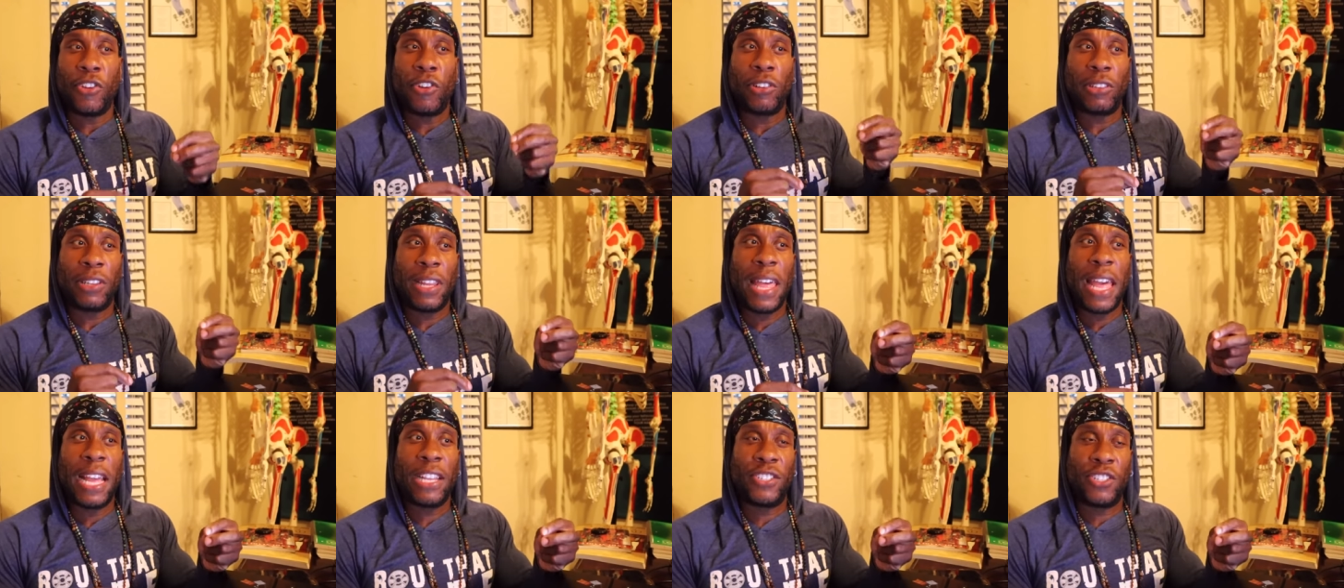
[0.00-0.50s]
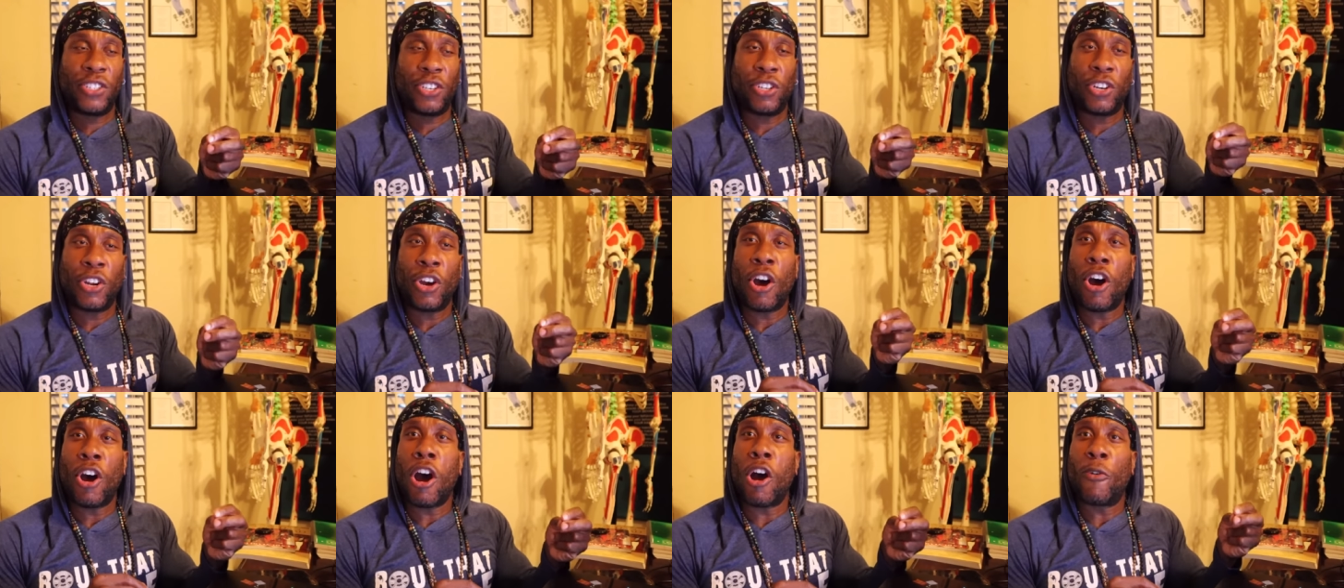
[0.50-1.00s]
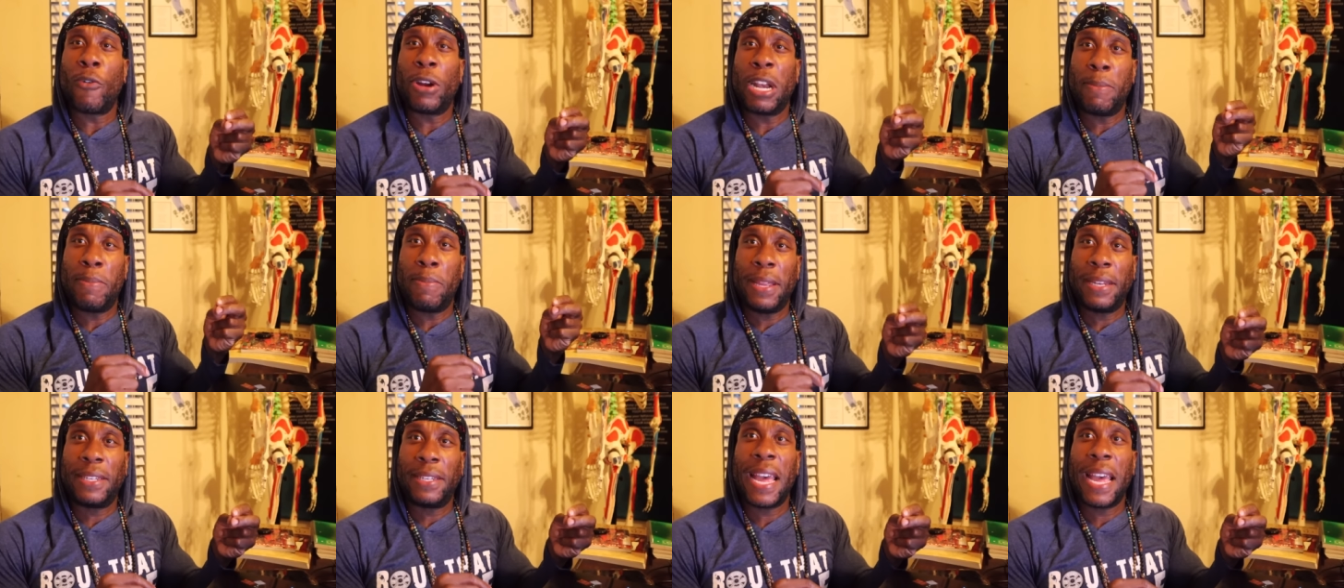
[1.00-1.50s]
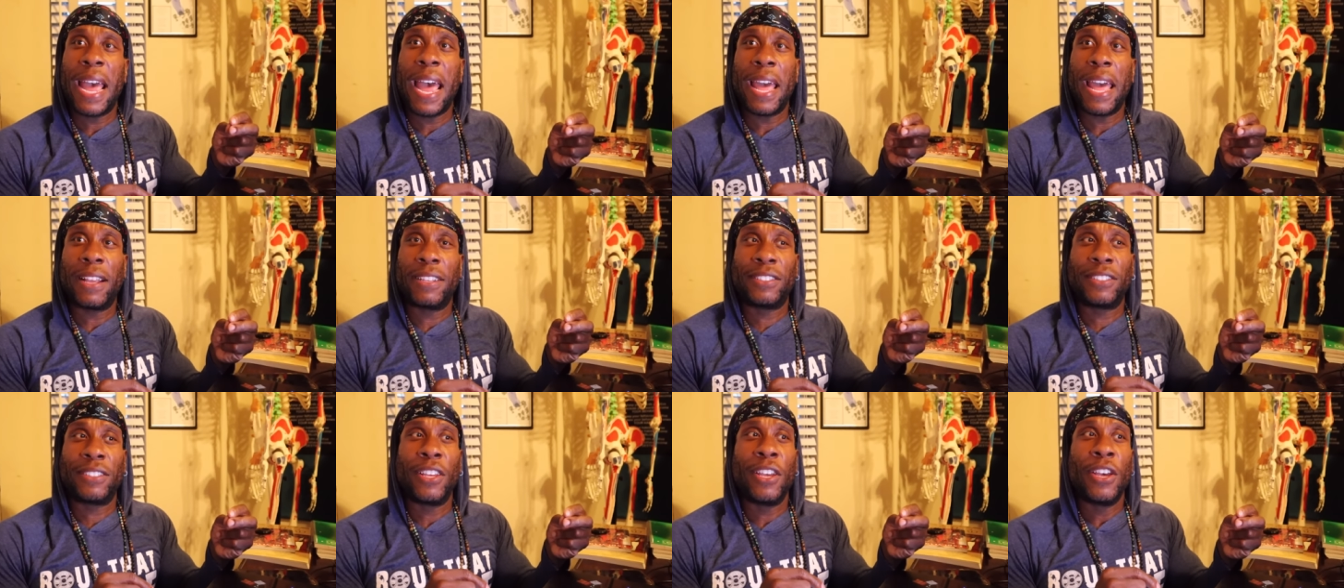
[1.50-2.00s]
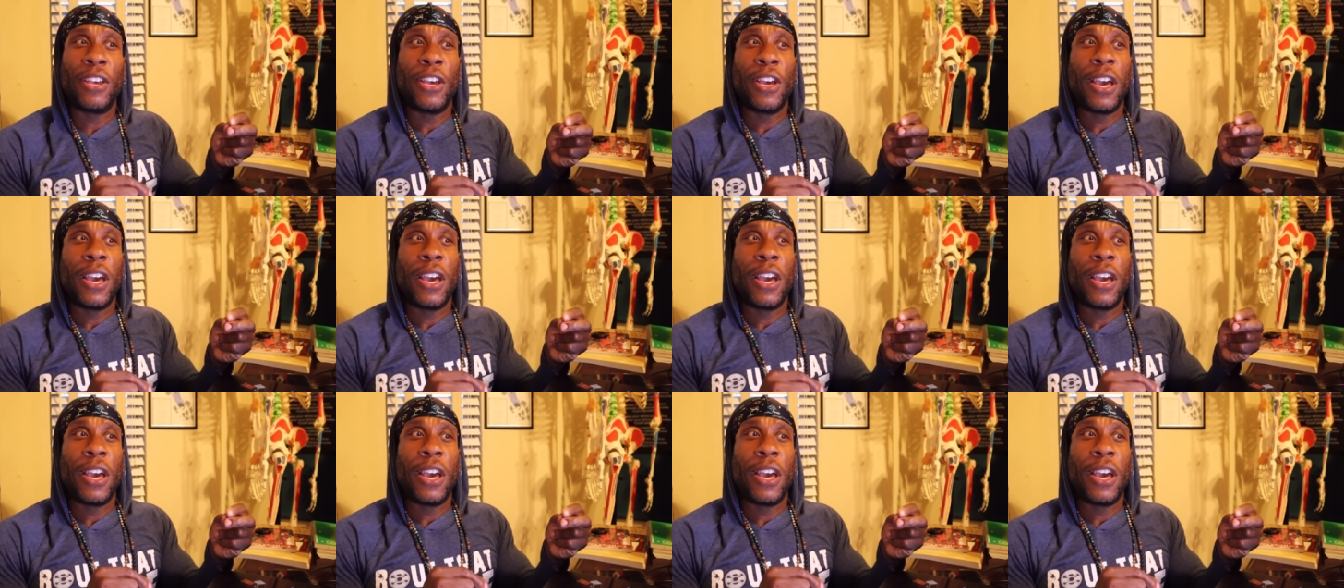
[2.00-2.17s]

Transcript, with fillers: Your legs are gonna already be taxed.